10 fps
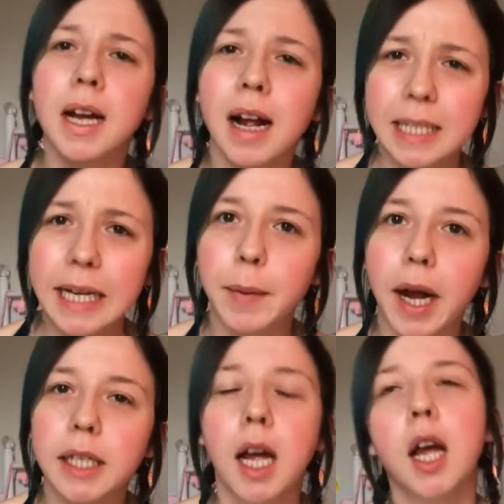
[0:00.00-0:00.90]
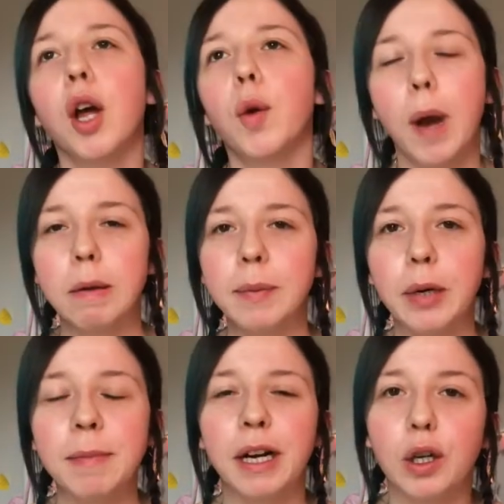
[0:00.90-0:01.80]
I'll tell you why. When I was in
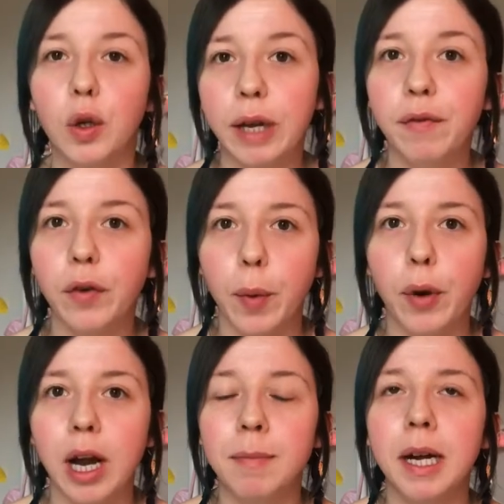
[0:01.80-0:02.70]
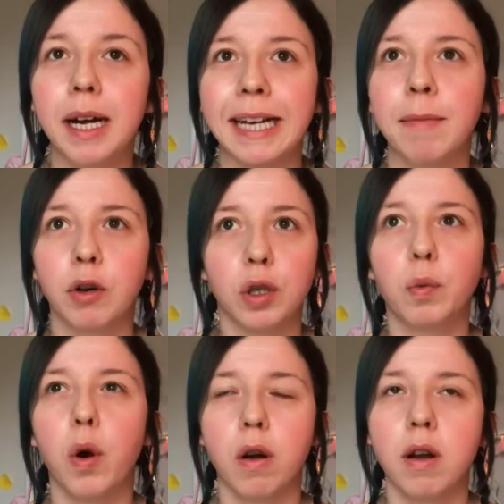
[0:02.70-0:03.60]
Primark looking for a primer, I came
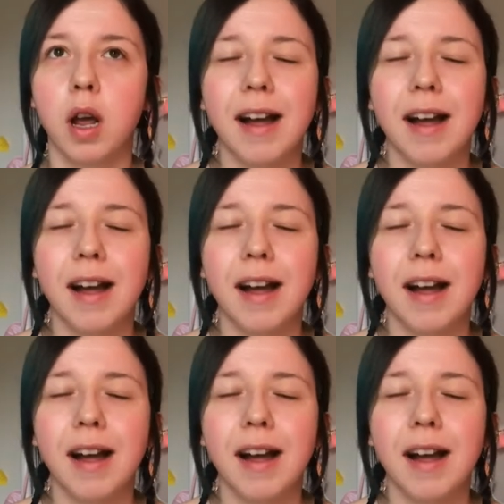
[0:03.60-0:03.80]
across one.